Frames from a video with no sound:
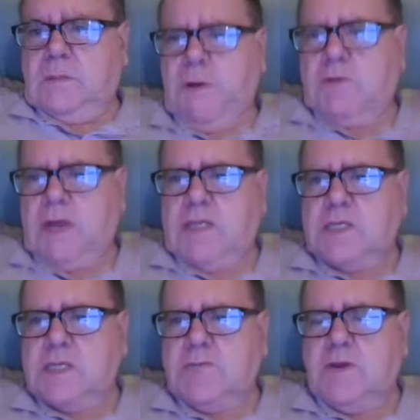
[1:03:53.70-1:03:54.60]

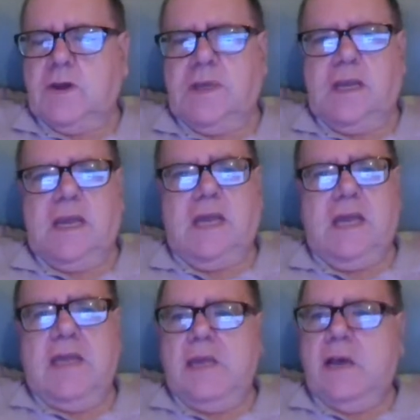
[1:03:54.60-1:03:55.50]
Moderators, have you got
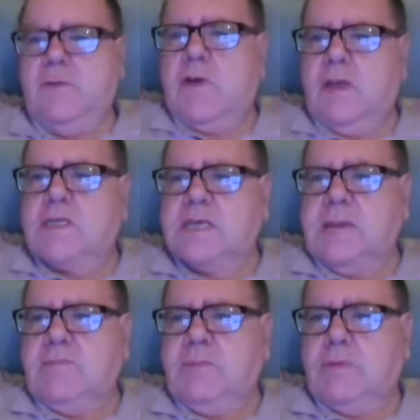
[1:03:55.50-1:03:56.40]
your
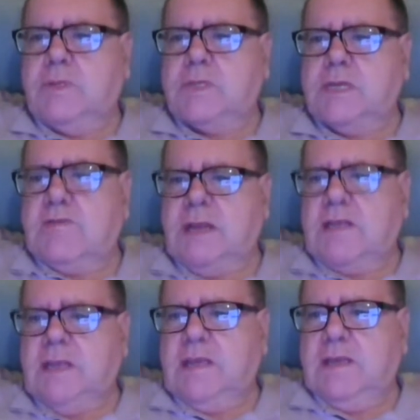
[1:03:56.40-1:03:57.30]
zap buttons
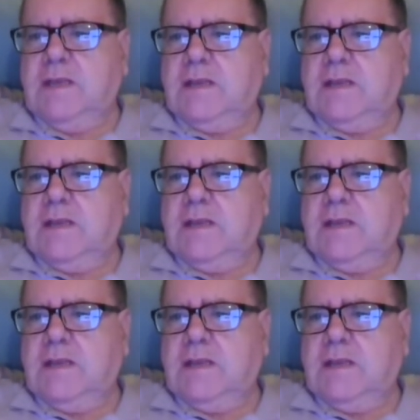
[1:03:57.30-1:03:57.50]
ready?